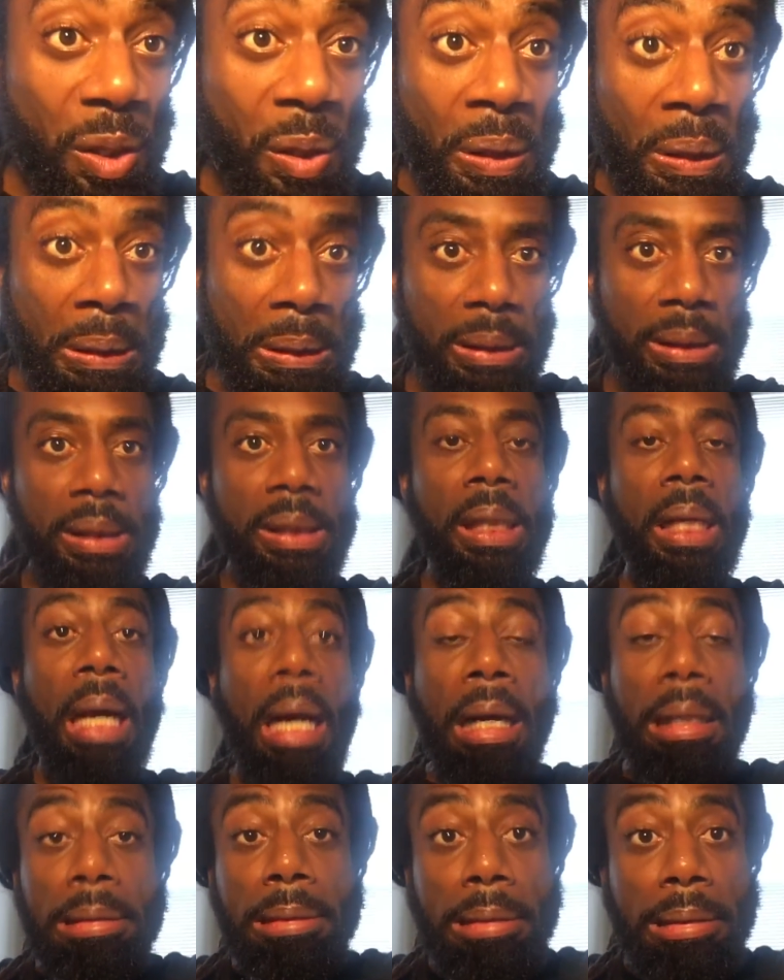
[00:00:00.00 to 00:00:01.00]
Ooh,
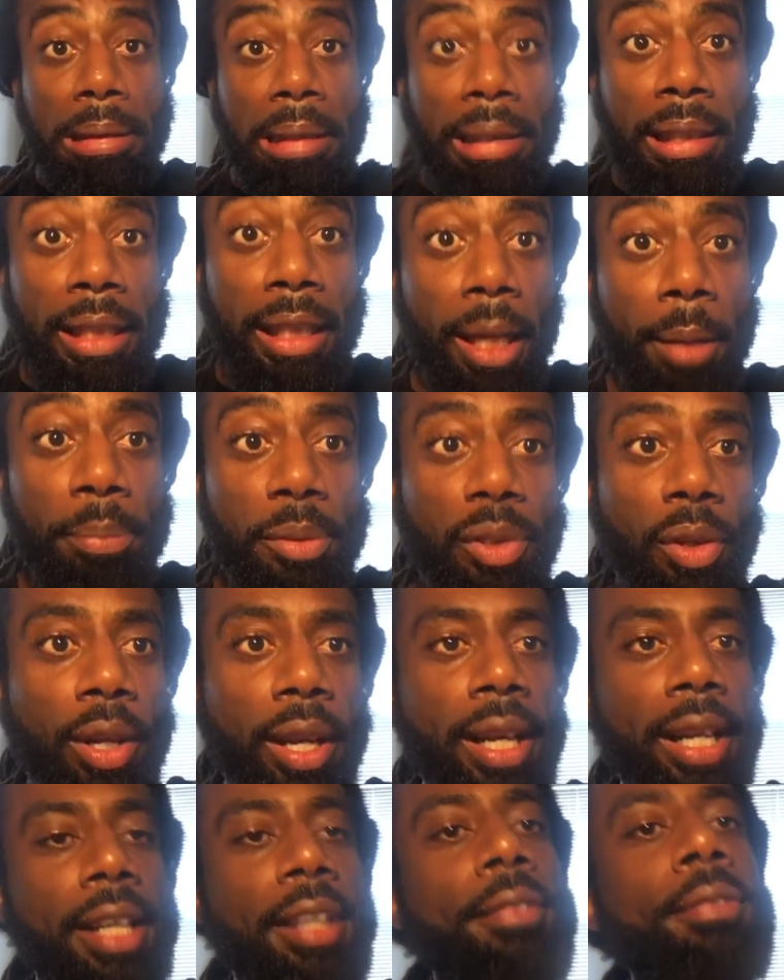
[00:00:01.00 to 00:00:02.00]
I just hit it, I'm
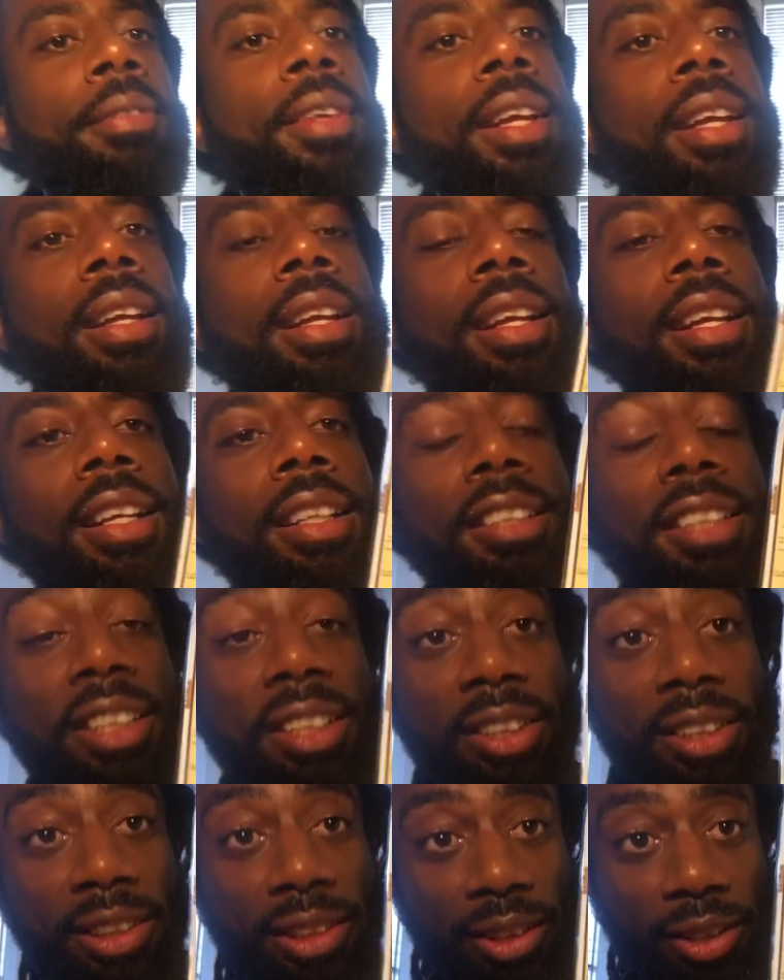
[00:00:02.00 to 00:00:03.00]
sorry.
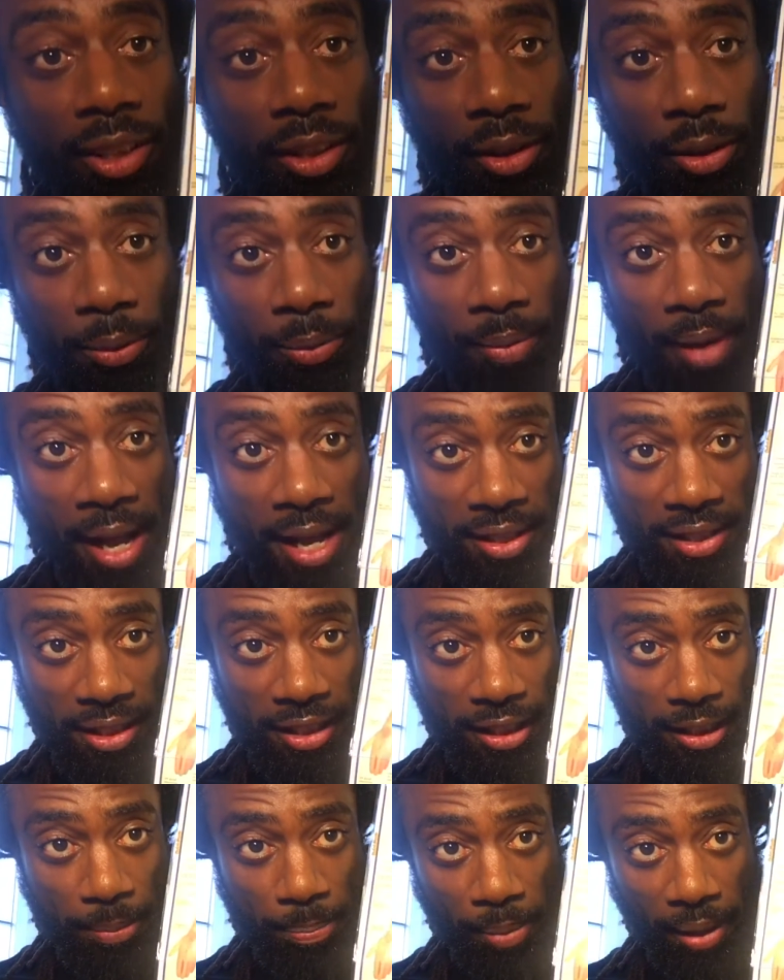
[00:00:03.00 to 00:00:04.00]
There's the thoracic
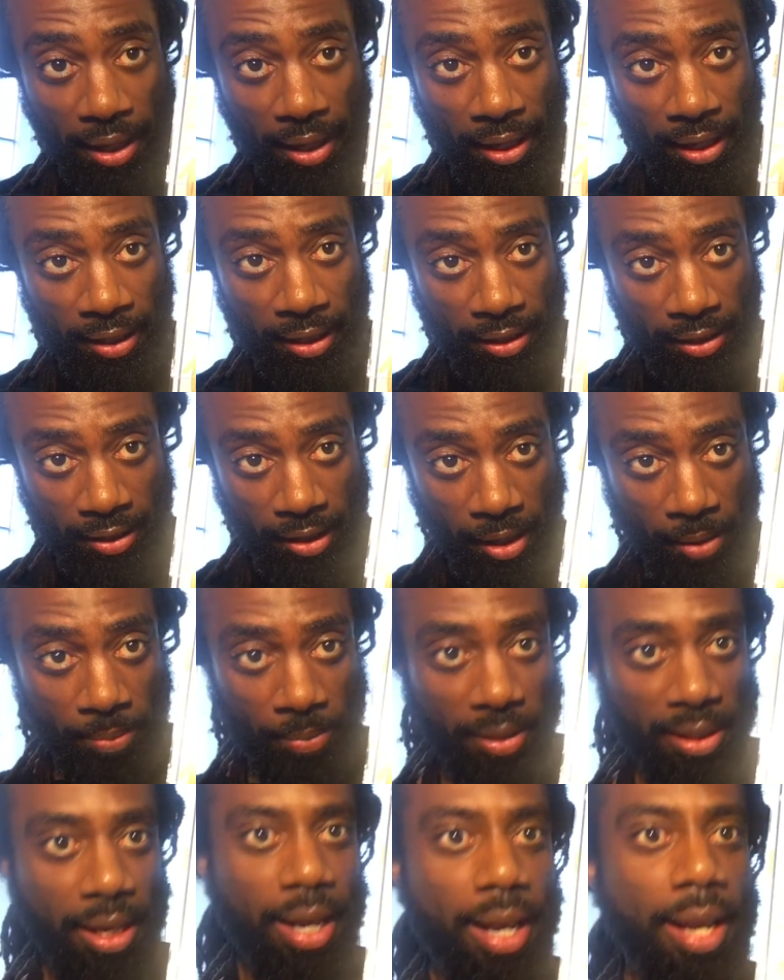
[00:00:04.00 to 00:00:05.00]
spine that
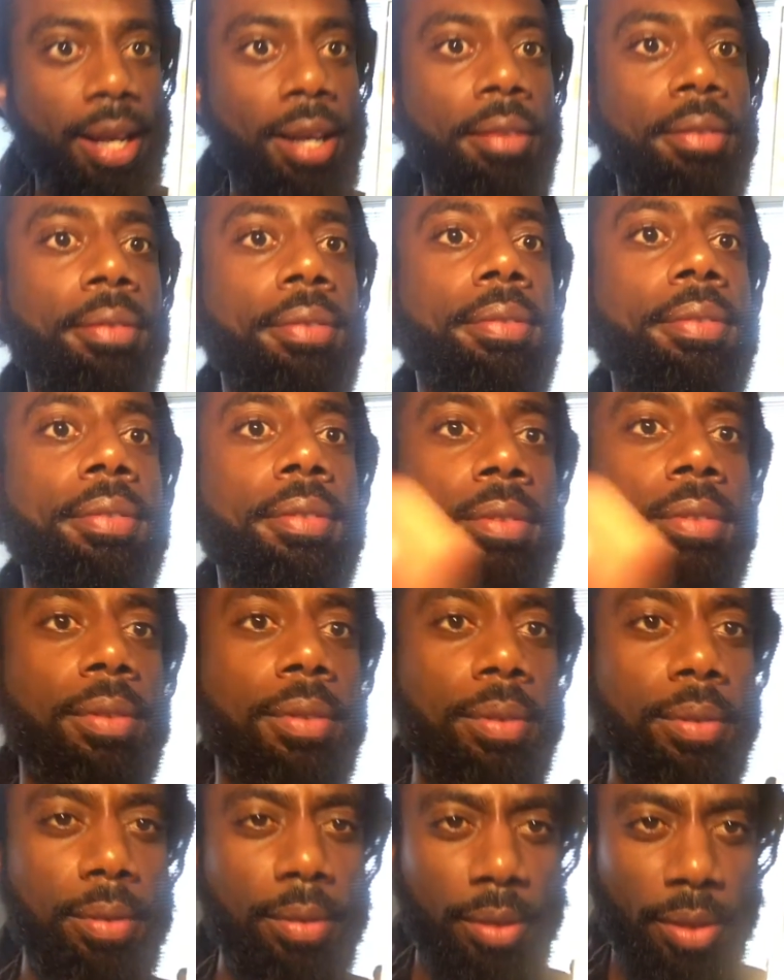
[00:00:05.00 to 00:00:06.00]
we have.
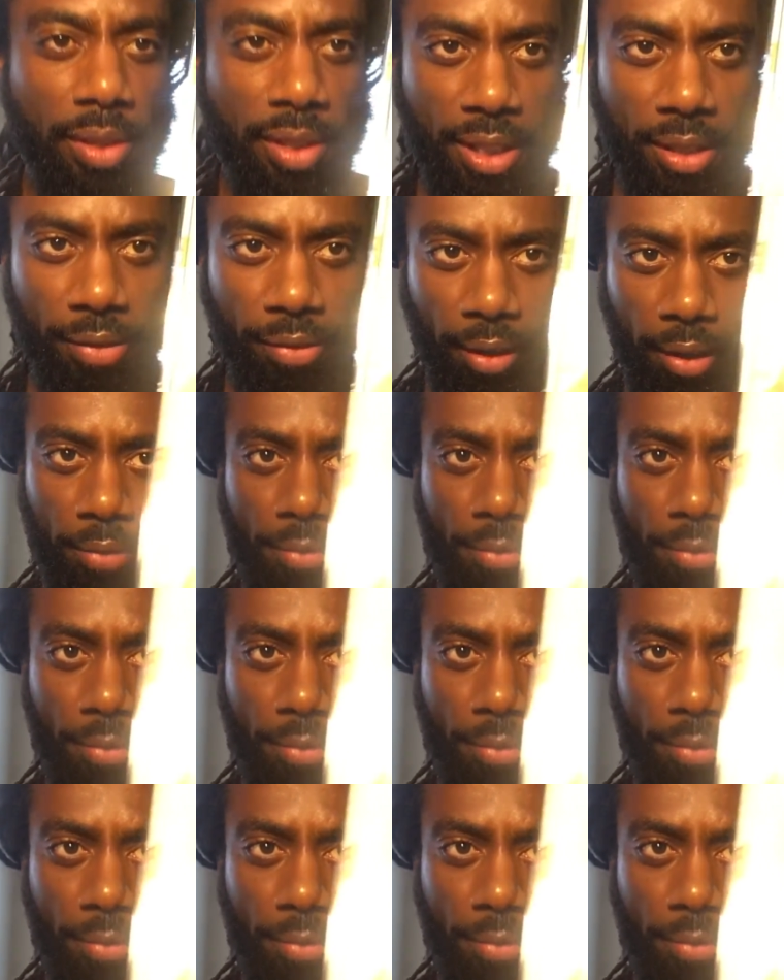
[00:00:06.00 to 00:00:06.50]
Let's see if I can